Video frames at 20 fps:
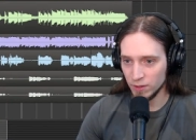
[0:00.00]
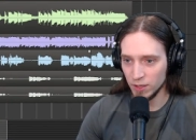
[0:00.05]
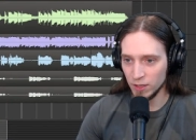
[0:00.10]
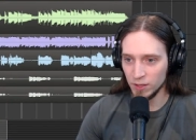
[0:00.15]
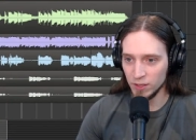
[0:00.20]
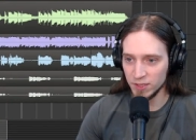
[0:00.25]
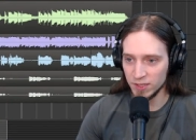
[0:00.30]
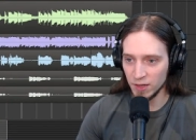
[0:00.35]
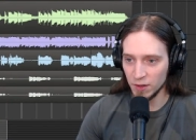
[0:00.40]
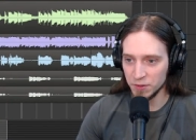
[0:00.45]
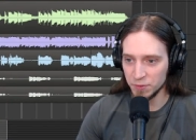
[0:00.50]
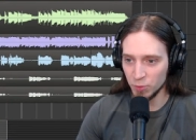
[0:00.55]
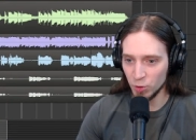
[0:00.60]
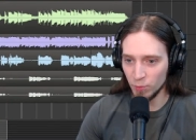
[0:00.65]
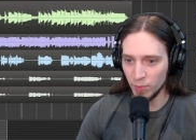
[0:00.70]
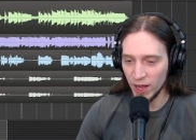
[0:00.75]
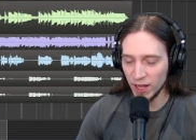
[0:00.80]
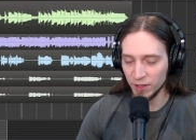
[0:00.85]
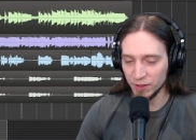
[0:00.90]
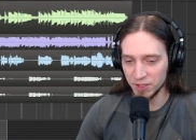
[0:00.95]
And this sounds more
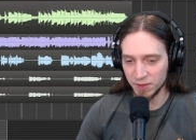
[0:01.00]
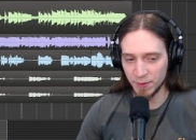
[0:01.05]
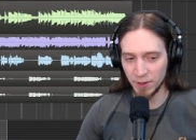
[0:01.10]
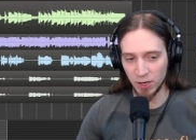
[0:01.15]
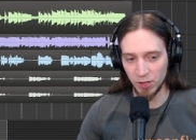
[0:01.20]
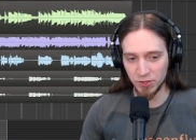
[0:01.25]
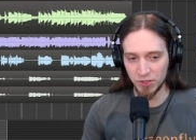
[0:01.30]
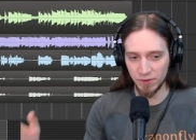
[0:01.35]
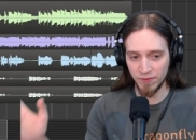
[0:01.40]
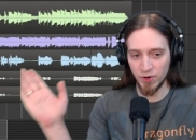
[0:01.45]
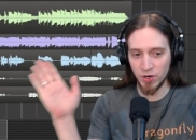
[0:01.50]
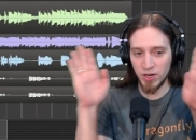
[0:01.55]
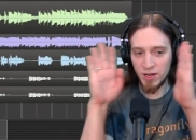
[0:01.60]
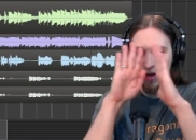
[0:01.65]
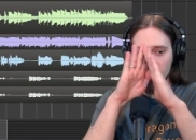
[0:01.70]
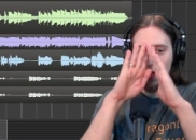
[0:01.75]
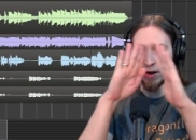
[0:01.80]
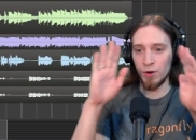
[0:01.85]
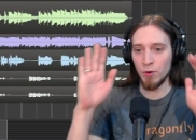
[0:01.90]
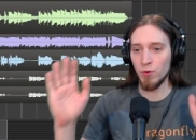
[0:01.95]
balanced, but also very
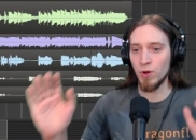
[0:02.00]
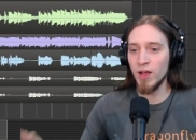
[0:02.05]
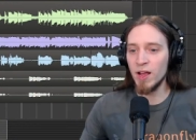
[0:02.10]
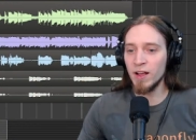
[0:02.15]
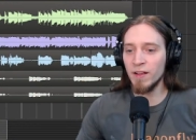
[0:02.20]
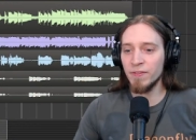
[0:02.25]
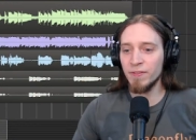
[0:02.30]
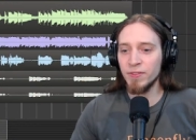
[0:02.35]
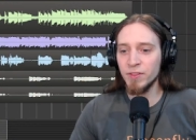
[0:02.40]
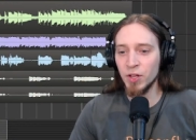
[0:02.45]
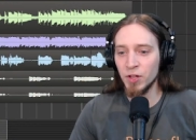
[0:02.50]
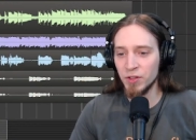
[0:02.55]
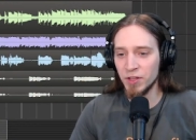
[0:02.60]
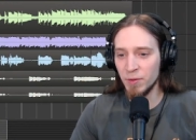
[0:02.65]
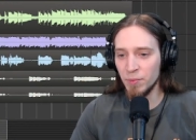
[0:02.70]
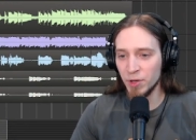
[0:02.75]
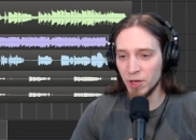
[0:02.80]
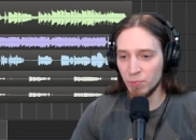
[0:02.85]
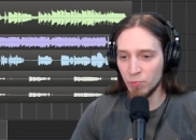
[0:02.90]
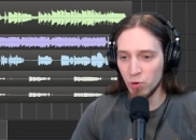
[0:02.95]
narrow. Not
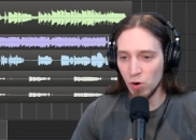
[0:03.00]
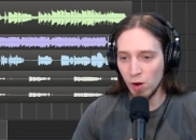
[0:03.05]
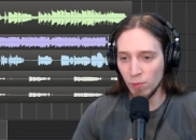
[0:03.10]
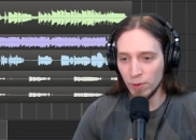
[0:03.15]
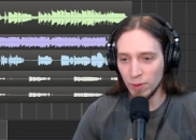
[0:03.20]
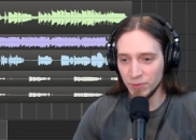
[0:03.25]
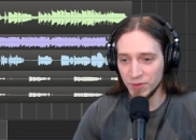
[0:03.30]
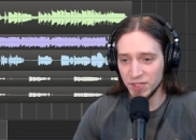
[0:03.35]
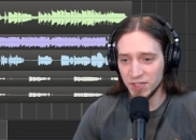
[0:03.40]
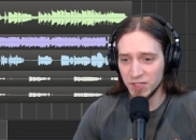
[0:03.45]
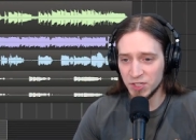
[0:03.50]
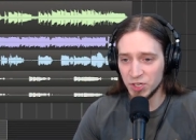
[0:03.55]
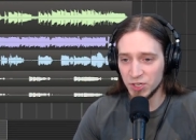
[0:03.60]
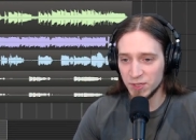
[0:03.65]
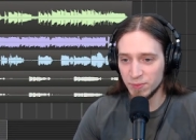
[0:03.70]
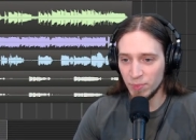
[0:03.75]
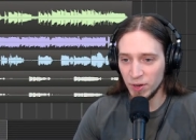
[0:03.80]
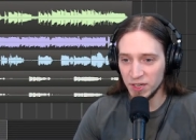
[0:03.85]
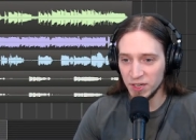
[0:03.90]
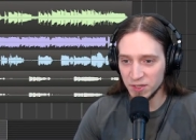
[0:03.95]
a big problem, this is
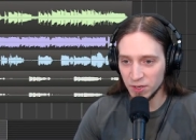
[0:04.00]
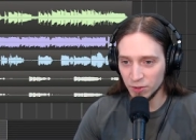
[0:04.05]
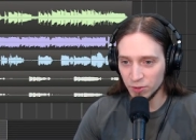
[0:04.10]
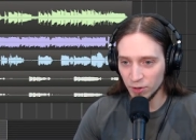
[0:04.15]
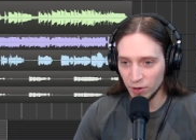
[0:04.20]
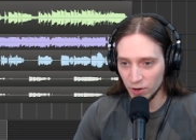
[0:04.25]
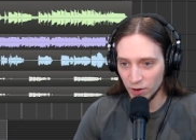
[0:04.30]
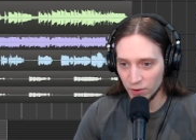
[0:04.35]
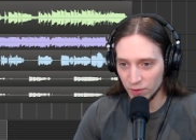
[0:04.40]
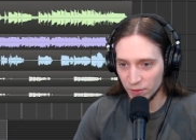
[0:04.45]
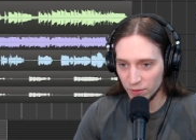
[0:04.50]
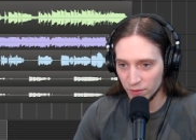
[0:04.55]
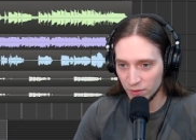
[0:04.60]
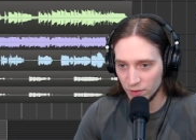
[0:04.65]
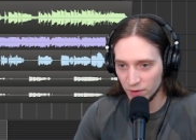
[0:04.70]
just bass guitar.